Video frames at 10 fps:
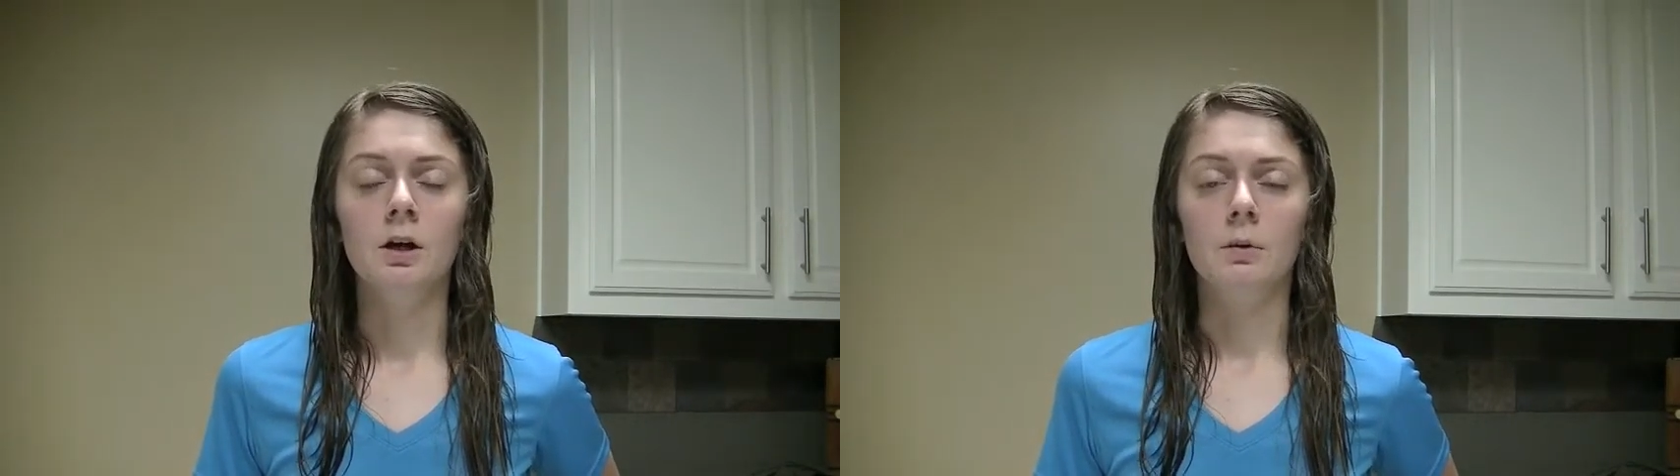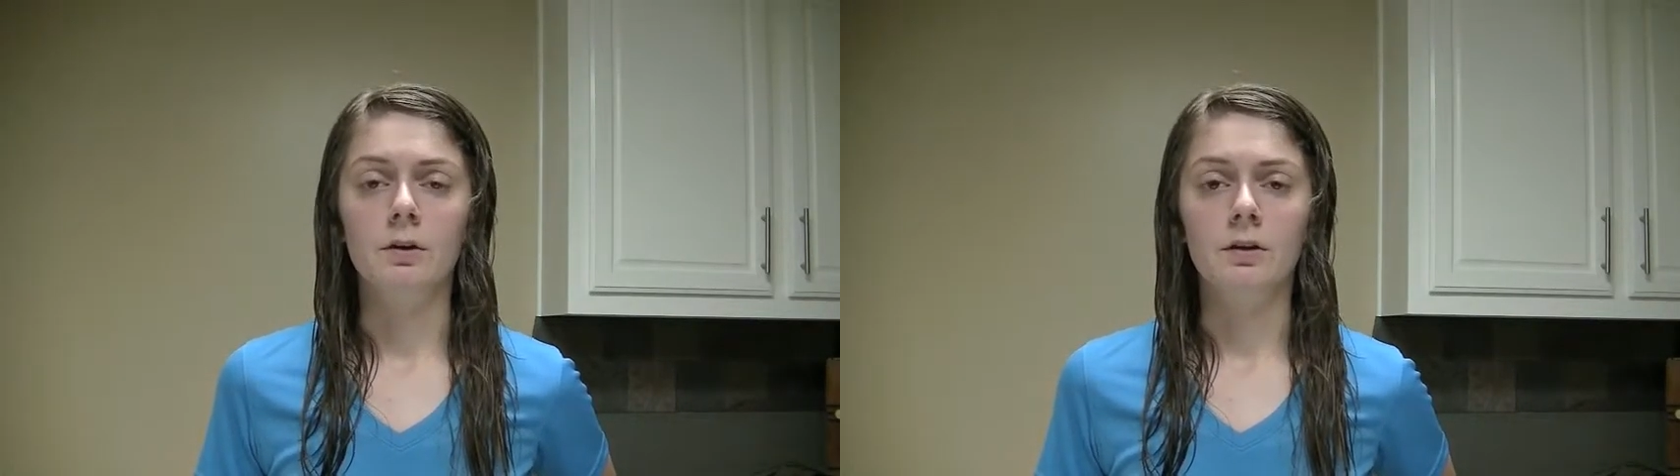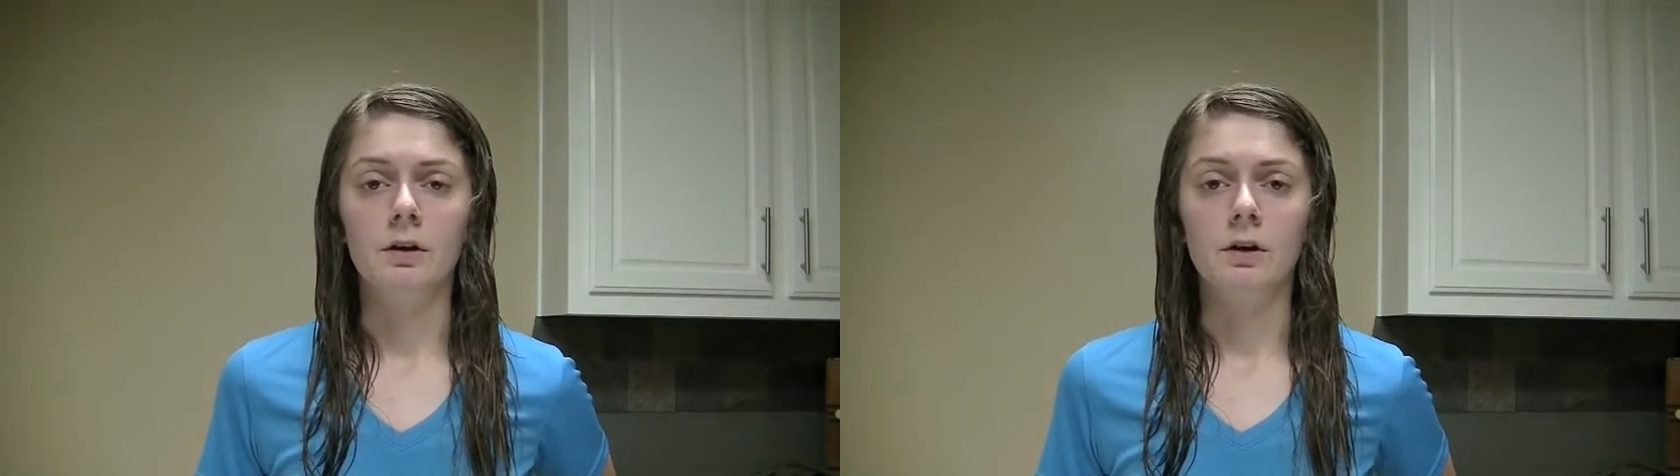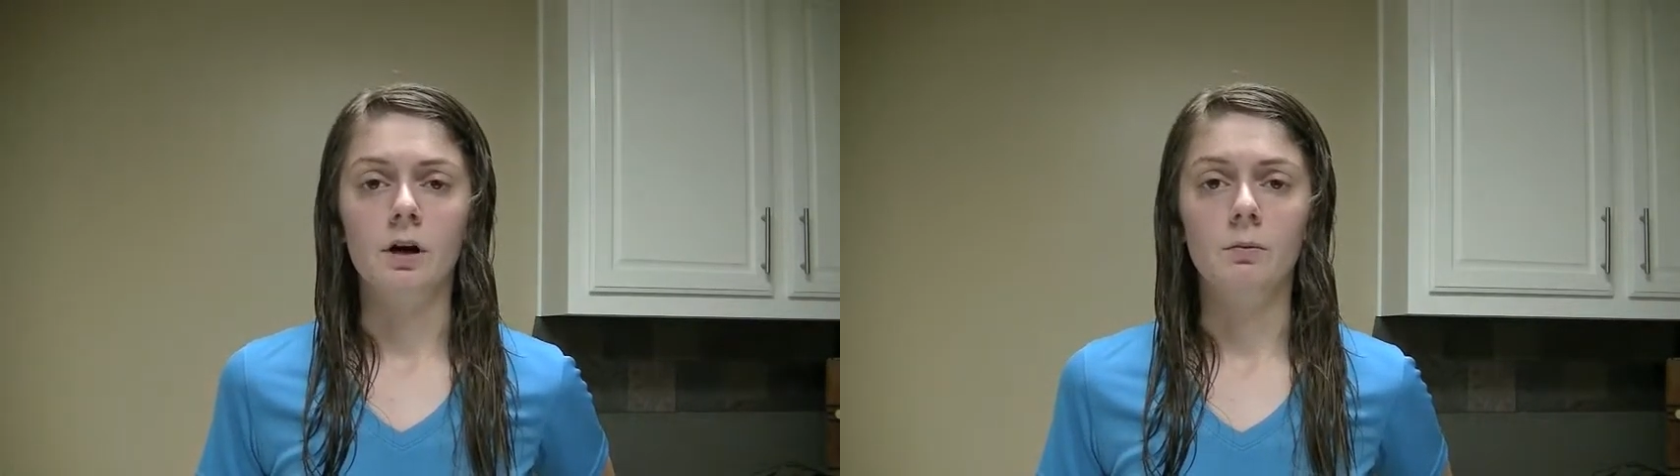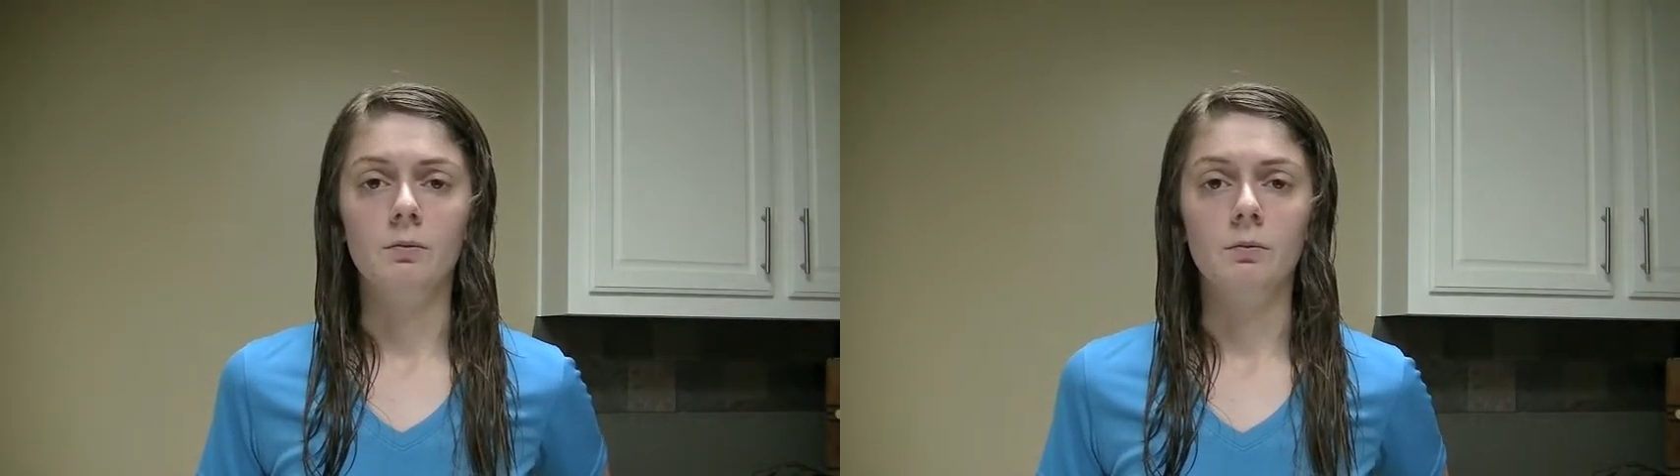with
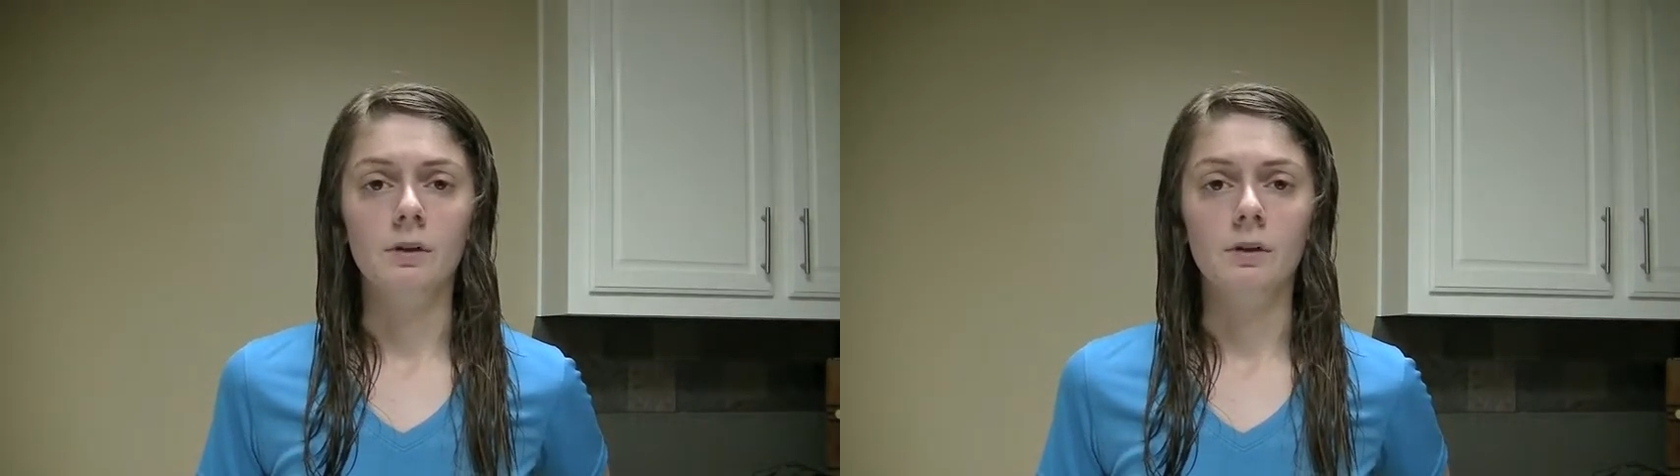their